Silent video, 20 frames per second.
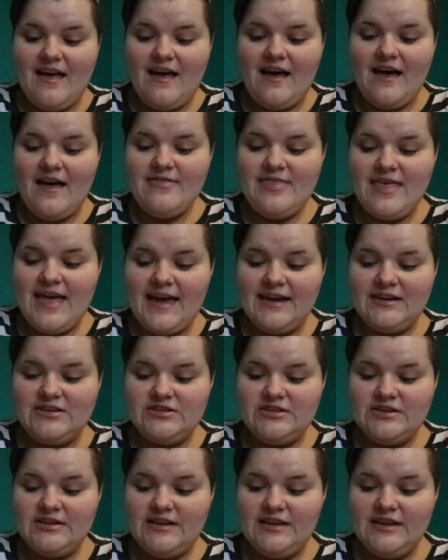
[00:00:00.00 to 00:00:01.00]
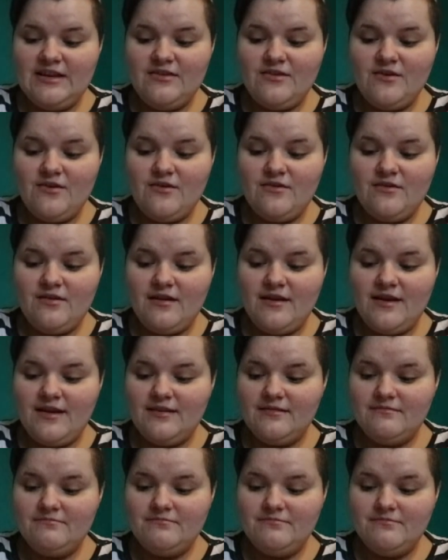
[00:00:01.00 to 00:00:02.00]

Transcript: I've actually got like